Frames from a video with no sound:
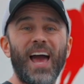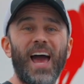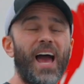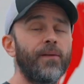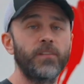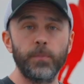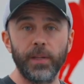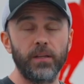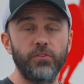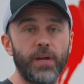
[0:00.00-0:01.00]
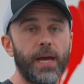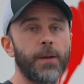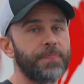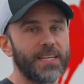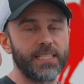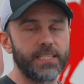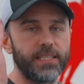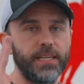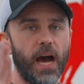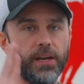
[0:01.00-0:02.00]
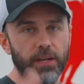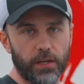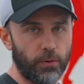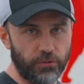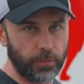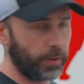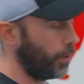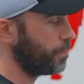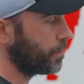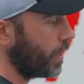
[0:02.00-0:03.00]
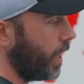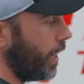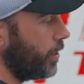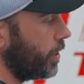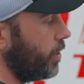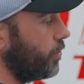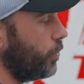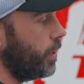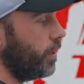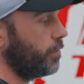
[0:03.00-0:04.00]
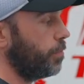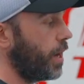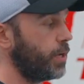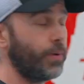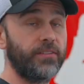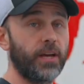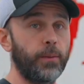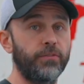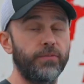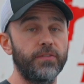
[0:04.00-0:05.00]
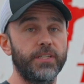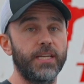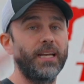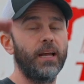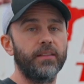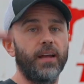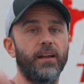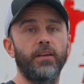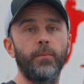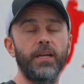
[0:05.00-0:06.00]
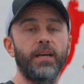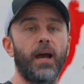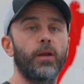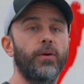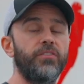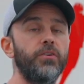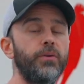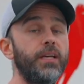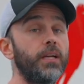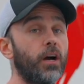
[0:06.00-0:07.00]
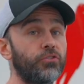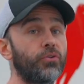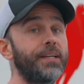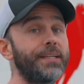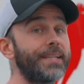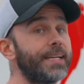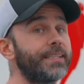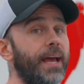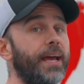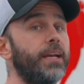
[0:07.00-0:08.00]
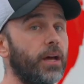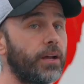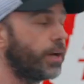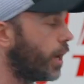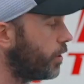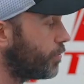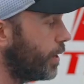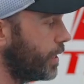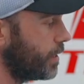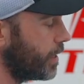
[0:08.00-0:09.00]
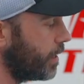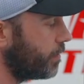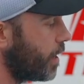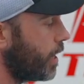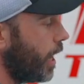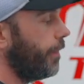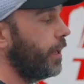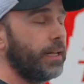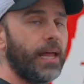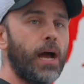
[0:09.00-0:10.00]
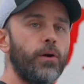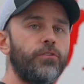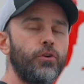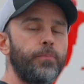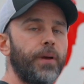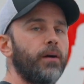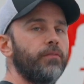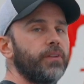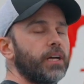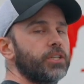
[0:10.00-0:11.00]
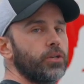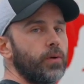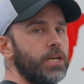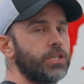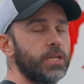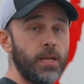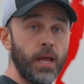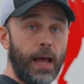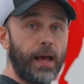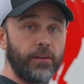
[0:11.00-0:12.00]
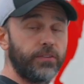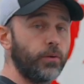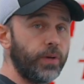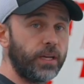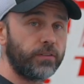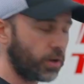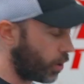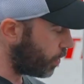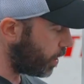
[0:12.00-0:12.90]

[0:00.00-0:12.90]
have to be in check. This is non-negotiable. How you're going to do it is body weight times 15. That's how many calories you eat on training days and on non-training days. And then allow a 2-pound fluctuation as the weeks go